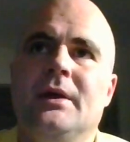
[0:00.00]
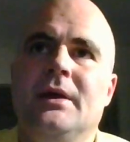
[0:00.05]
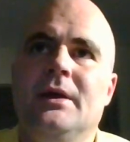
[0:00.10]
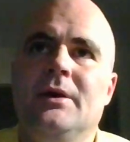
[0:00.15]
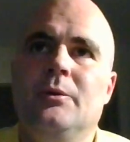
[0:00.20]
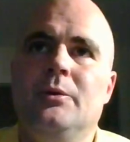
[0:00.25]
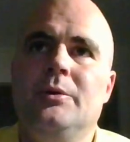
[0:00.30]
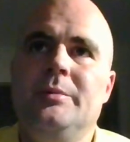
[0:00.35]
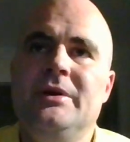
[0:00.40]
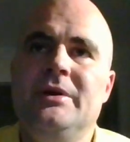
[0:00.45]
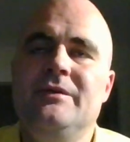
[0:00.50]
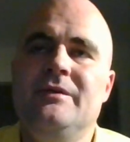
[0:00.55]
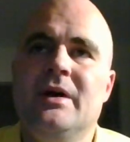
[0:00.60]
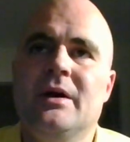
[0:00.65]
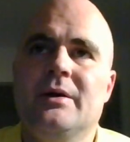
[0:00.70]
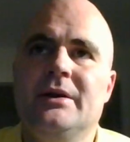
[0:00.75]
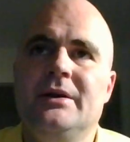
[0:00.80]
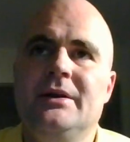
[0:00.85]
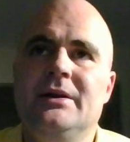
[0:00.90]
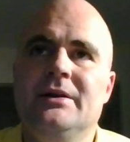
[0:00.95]
it would be
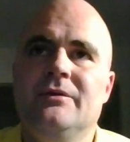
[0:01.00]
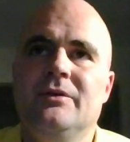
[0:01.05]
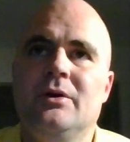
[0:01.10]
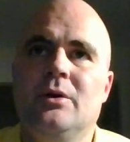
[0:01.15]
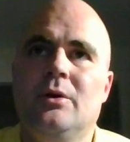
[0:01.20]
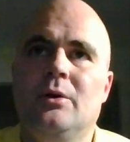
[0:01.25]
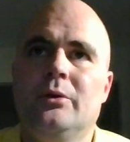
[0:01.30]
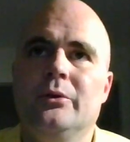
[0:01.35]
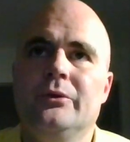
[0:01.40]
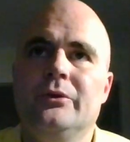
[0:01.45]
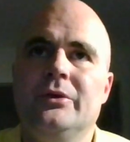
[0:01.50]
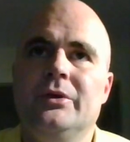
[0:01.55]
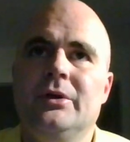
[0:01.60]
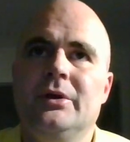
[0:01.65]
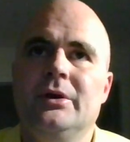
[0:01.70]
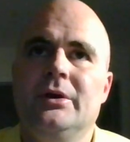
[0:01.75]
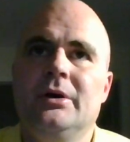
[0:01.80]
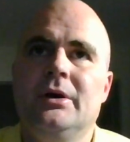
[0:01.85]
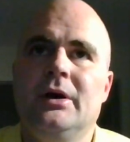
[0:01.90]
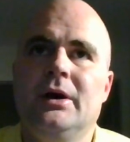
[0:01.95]
very difficult
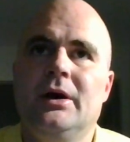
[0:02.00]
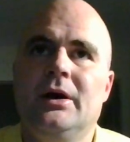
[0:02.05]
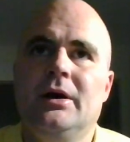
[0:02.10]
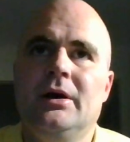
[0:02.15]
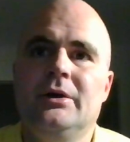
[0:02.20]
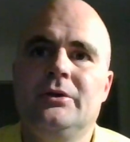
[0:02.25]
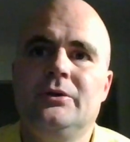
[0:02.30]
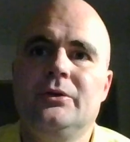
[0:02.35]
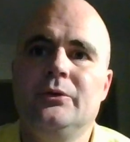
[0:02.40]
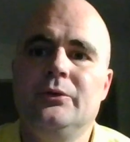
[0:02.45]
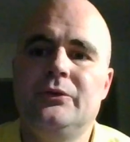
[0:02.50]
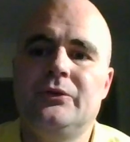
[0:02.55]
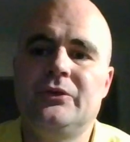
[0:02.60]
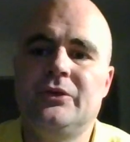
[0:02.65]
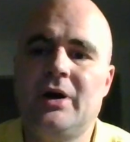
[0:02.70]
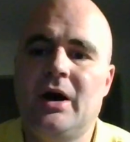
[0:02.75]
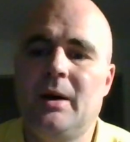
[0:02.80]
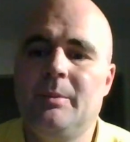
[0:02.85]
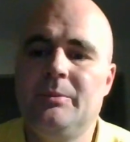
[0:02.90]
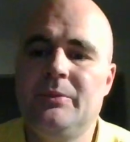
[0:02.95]
to
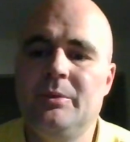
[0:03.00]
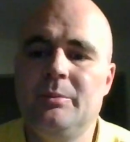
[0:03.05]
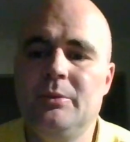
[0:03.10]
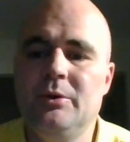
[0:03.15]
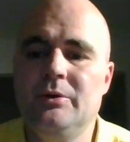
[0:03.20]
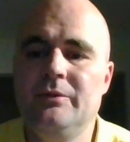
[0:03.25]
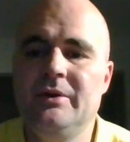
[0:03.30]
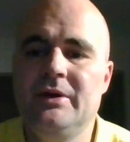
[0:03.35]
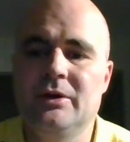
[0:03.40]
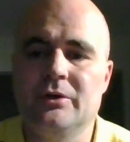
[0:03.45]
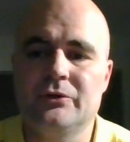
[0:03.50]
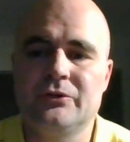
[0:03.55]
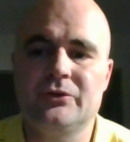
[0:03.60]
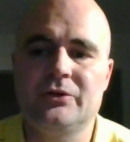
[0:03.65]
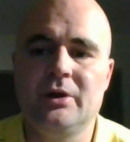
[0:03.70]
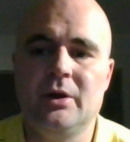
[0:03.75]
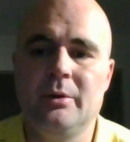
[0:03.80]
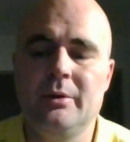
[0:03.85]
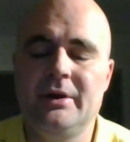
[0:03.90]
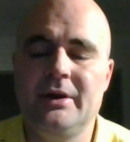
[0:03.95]
stop the movie or
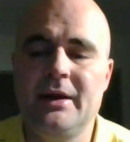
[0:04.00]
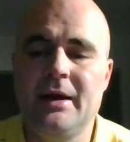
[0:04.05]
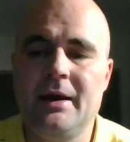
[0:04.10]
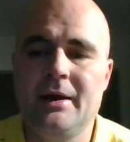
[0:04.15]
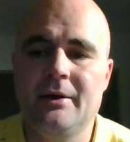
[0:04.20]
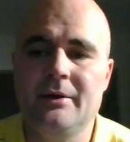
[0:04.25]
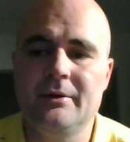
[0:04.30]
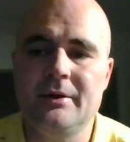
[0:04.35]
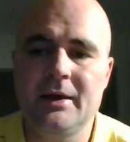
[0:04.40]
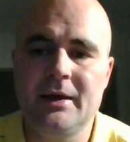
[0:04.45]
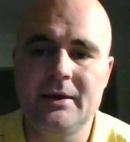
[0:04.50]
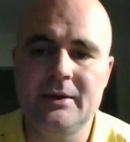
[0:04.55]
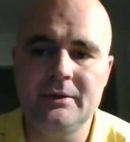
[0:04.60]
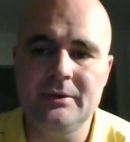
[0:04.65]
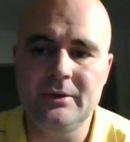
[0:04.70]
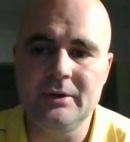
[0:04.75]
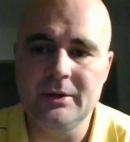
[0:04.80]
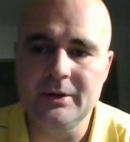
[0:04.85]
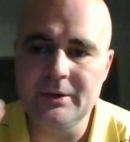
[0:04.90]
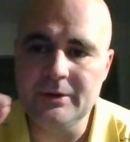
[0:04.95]
slow it down
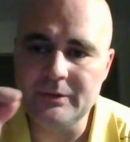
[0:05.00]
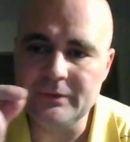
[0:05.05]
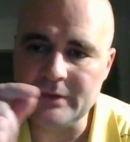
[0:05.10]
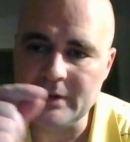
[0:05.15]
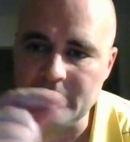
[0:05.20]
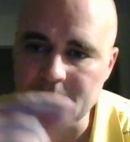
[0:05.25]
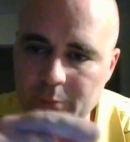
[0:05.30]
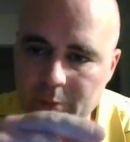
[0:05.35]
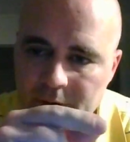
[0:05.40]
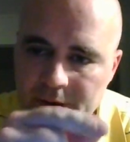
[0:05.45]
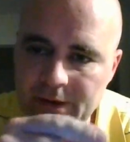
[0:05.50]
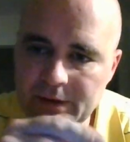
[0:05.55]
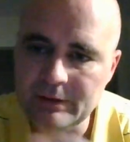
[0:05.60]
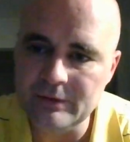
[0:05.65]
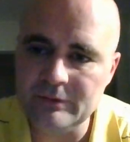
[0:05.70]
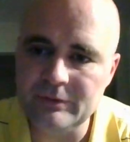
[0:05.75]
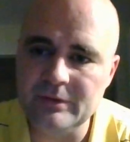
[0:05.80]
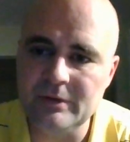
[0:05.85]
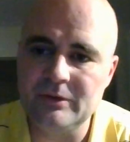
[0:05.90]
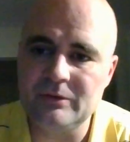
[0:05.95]
and say, what
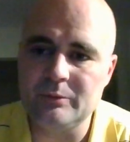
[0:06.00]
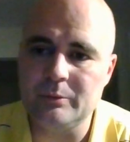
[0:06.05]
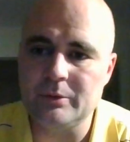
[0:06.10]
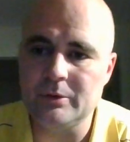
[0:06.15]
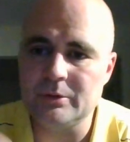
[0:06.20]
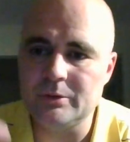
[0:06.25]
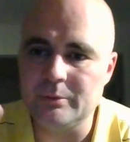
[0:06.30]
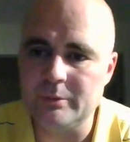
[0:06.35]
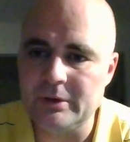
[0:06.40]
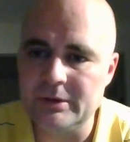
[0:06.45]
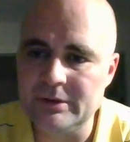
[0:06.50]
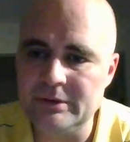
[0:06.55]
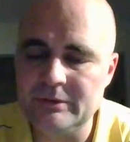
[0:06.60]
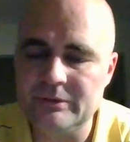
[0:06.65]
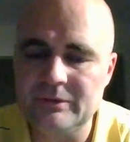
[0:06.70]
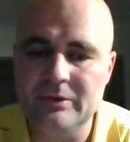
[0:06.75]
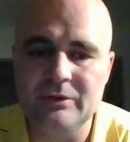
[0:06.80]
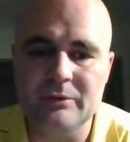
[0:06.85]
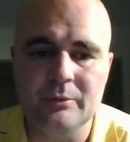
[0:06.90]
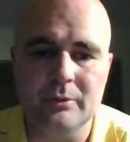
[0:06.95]
is this word? What is
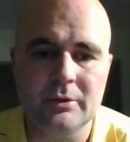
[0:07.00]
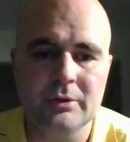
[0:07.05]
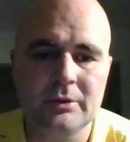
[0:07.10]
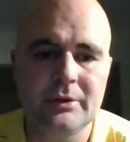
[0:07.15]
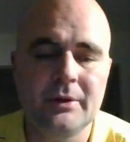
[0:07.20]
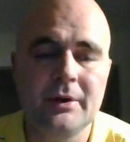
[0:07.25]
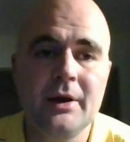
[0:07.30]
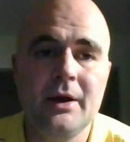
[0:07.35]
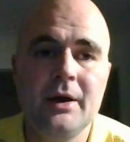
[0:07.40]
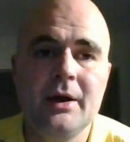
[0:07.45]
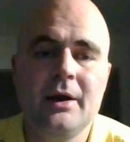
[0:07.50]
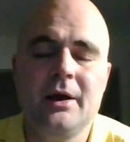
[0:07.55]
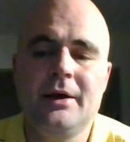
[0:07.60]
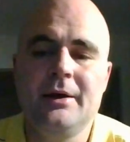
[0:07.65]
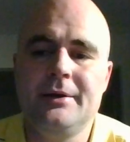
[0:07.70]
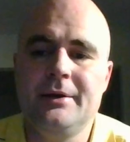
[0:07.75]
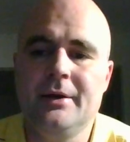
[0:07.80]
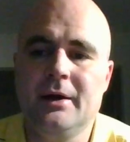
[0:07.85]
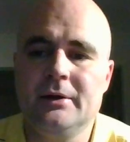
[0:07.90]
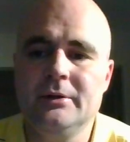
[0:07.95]
this word?
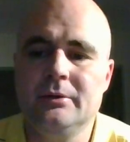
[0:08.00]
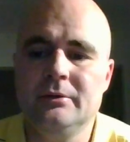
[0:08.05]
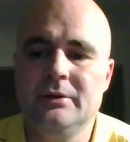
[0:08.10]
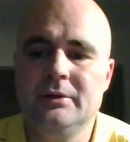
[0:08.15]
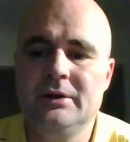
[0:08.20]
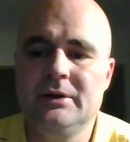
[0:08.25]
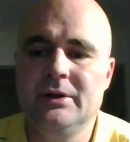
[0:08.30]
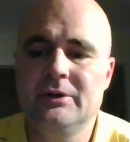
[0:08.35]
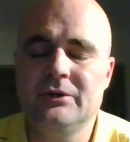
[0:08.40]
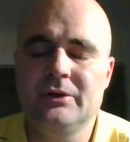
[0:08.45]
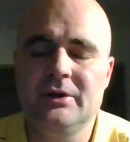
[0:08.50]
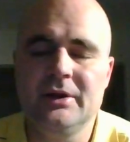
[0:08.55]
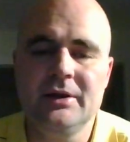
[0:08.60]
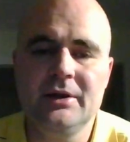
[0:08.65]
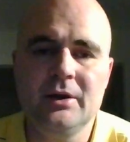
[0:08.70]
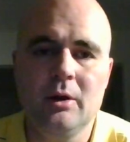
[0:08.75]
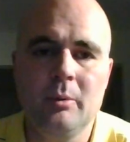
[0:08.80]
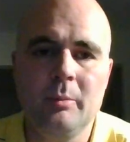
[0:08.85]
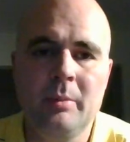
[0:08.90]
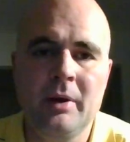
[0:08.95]
Not only does
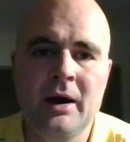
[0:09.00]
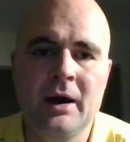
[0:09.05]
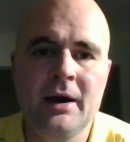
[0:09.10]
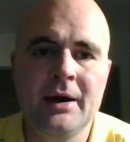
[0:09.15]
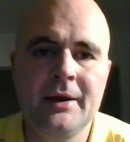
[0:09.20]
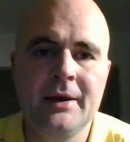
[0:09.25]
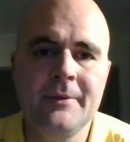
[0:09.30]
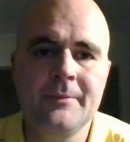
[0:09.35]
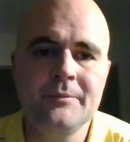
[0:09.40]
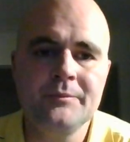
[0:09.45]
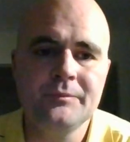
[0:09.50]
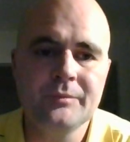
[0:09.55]
Lingo Pie